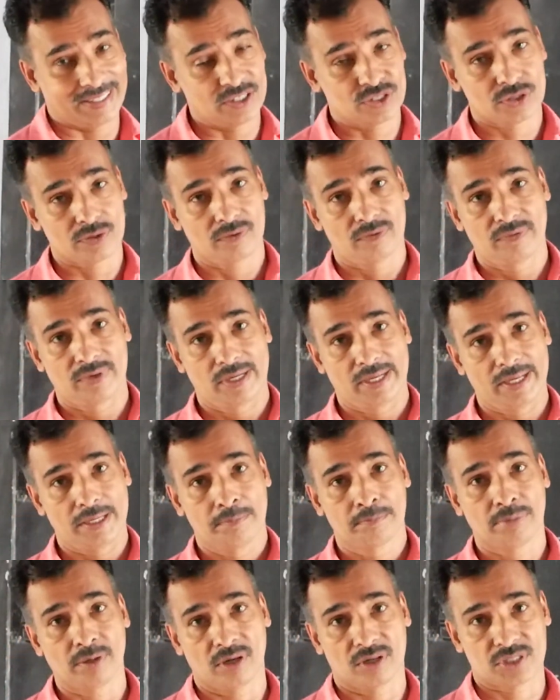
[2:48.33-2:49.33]
is very
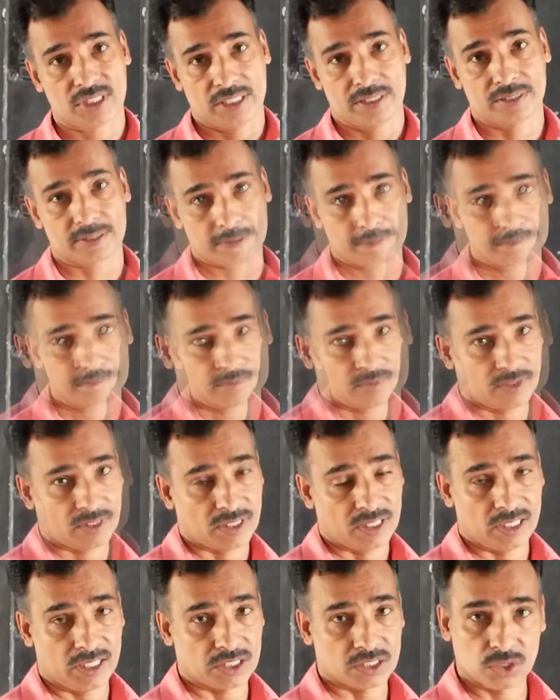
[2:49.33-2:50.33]
important.
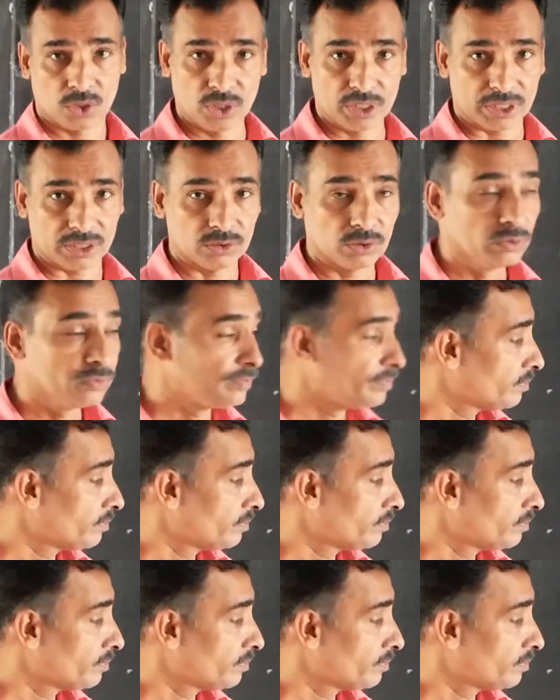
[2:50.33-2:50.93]
I told you